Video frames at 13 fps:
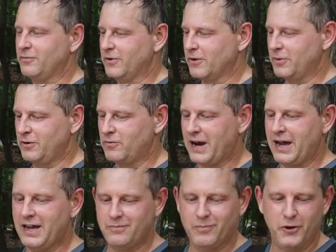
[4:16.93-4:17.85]
Where we
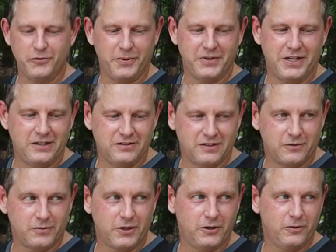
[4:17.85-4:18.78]
ride multiple days in
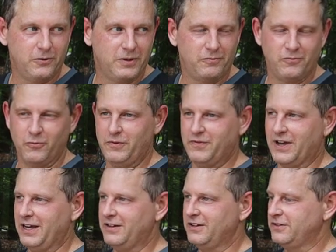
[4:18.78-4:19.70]
a row and we've
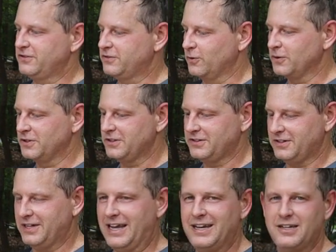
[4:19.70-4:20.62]
got the soreness
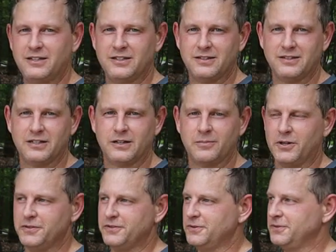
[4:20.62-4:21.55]
and the achiness in our
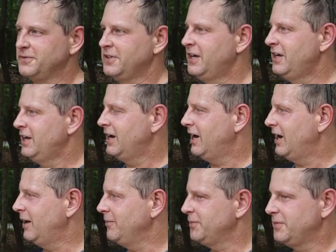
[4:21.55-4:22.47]
muscles,
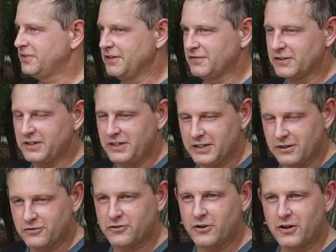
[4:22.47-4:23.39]
specifically in
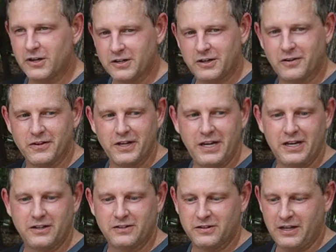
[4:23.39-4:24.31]
our trunk and our
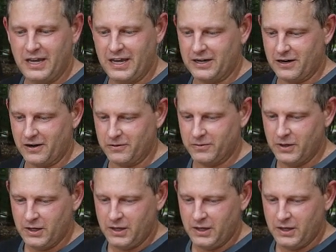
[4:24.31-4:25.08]
legs and our